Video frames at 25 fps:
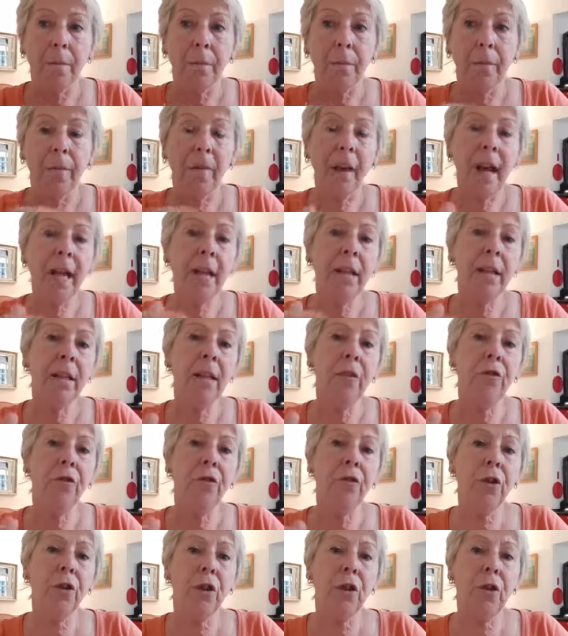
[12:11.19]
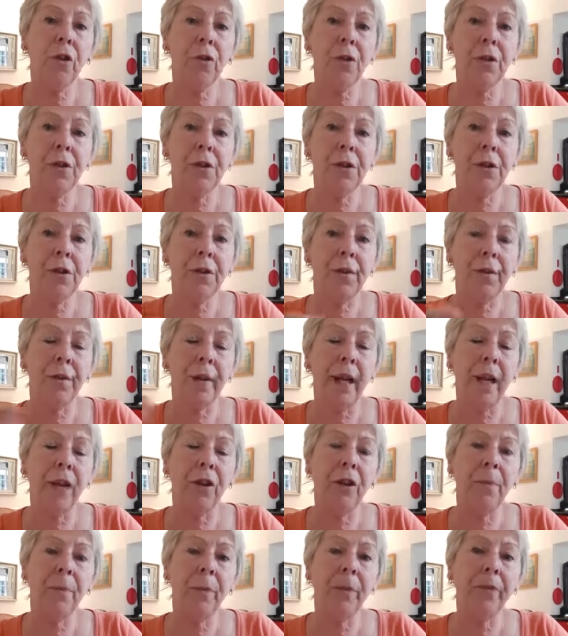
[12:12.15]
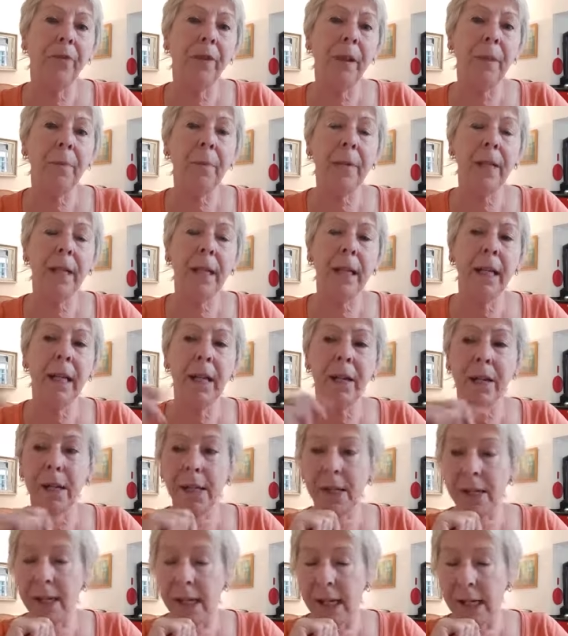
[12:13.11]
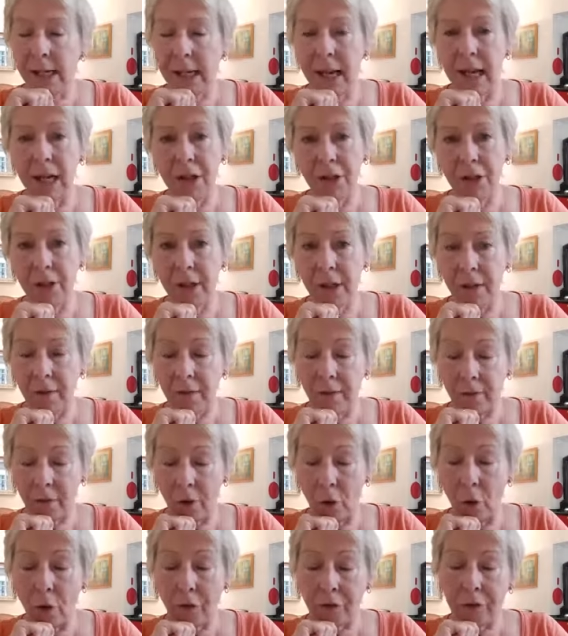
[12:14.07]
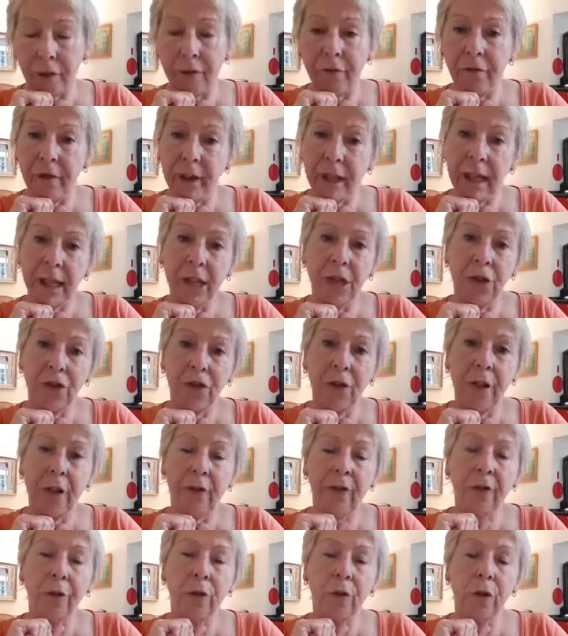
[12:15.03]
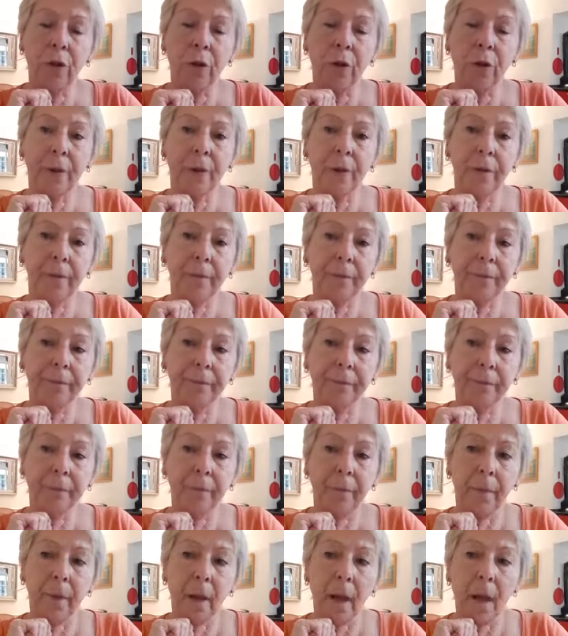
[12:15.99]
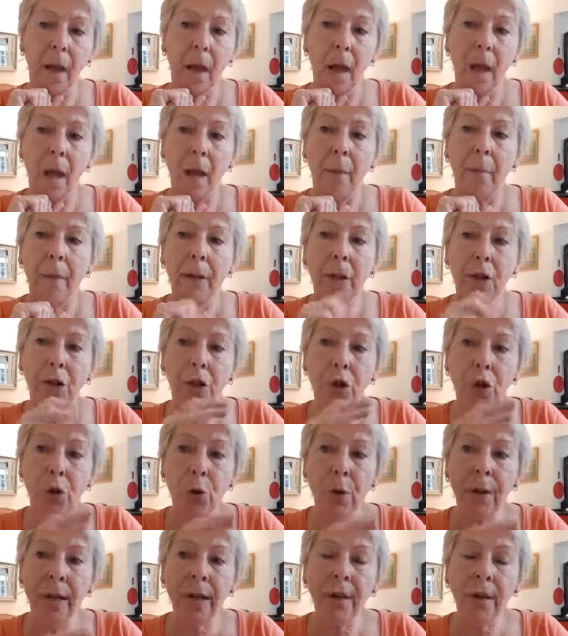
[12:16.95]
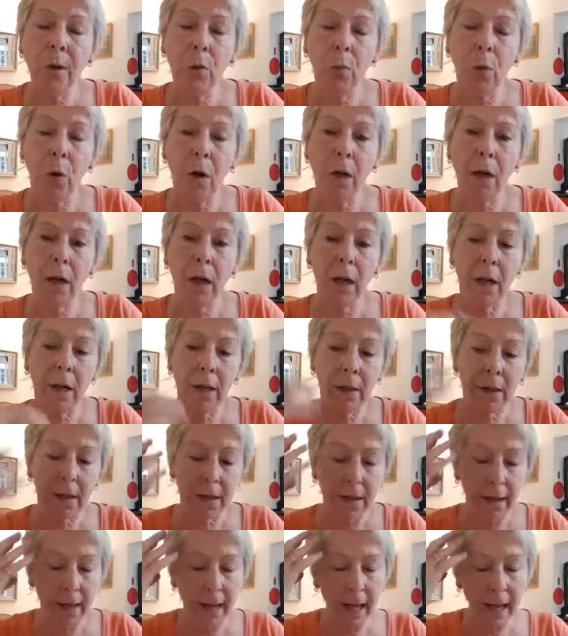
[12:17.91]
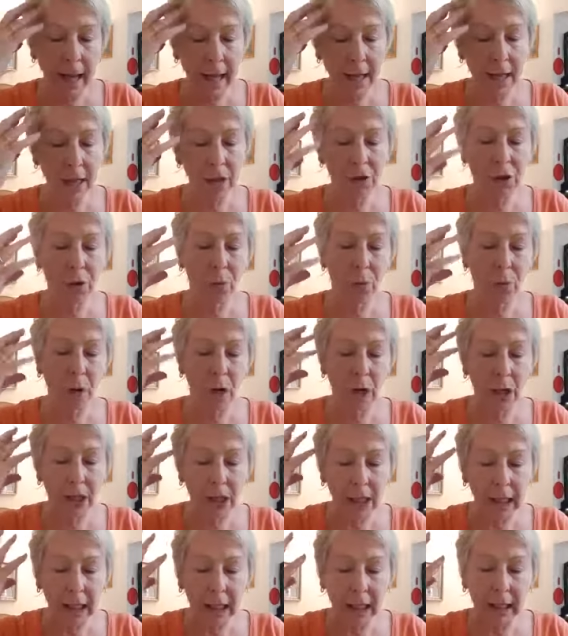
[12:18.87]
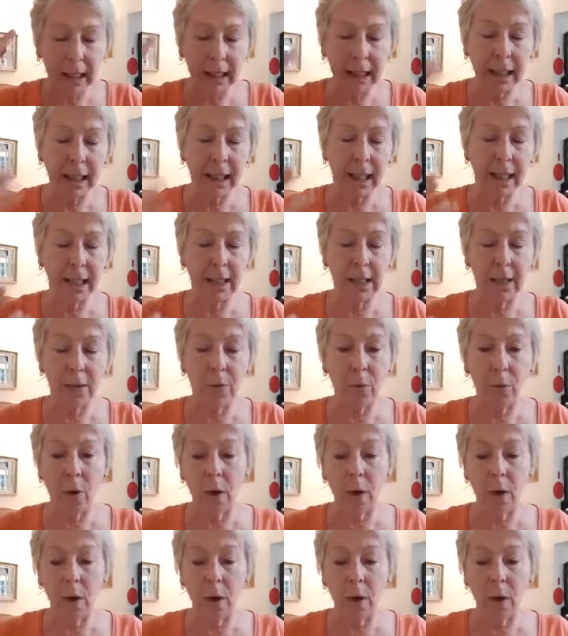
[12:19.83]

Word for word: Finding the root cause, I could be flippant here and say is actually often very straightforward. But doing the work, the energy work to clear it,